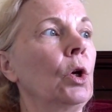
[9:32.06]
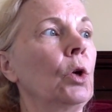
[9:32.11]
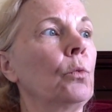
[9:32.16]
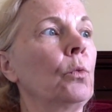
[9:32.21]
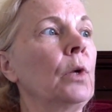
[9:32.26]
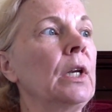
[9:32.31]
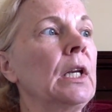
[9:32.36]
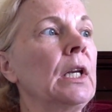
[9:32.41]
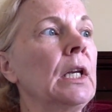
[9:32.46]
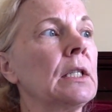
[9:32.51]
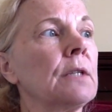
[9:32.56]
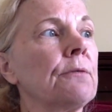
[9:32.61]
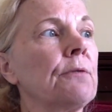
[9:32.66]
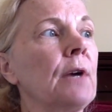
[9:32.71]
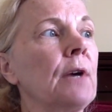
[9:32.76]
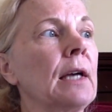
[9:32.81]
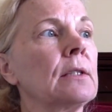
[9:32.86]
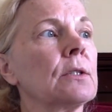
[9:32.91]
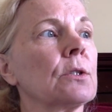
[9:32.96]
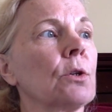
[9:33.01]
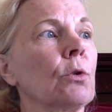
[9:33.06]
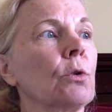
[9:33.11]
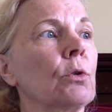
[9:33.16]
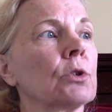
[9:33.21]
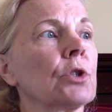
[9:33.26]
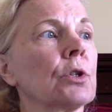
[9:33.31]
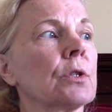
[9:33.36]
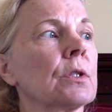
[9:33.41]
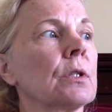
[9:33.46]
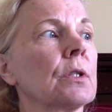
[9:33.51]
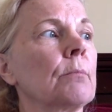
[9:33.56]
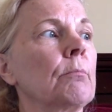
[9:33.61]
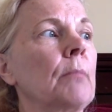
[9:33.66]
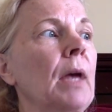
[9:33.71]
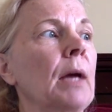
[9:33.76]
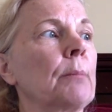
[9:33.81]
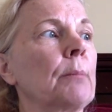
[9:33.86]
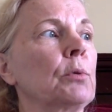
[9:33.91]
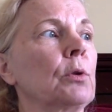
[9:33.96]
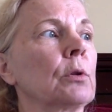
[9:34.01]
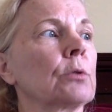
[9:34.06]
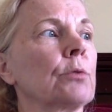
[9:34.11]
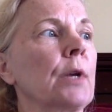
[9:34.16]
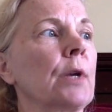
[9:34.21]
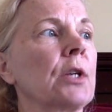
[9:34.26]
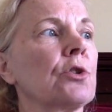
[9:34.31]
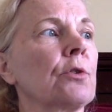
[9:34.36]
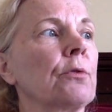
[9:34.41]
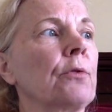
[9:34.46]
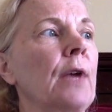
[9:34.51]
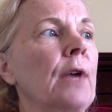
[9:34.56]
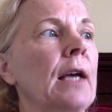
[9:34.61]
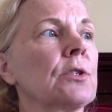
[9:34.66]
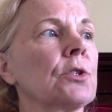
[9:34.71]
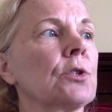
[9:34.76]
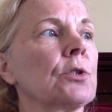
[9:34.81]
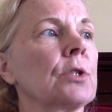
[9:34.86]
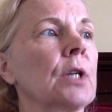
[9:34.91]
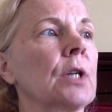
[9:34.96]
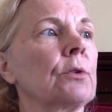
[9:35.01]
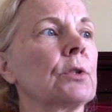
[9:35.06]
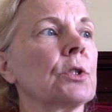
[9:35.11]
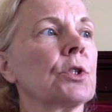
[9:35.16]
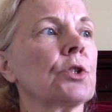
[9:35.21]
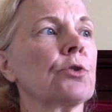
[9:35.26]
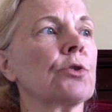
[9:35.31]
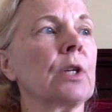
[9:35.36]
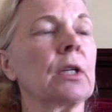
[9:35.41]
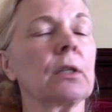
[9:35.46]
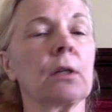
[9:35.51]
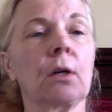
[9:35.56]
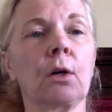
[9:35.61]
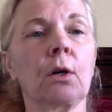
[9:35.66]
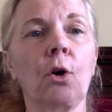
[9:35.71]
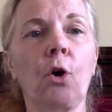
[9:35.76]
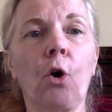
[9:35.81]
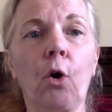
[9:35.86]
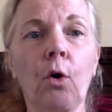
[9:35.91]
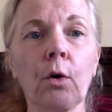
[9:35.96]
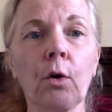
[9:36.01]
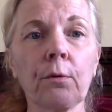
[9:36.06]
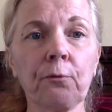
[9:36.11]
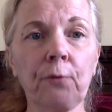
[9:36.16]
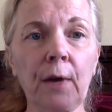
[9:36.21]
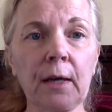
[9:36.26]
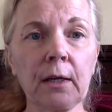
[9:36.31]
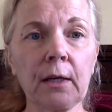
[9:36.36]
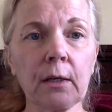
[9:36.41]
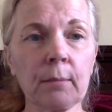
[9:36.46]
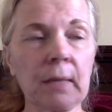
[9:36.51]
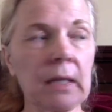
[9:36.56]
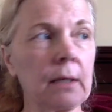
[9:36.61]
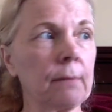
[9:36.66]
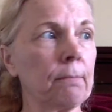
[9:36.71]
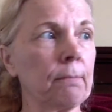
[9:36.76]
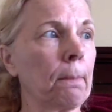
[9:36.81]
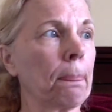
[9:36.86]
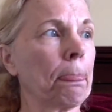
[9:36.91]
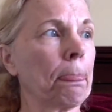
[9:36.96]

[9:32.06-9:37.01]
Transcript: We need to find soldiers, Matt pulled Rachel faster down the street, or firemen.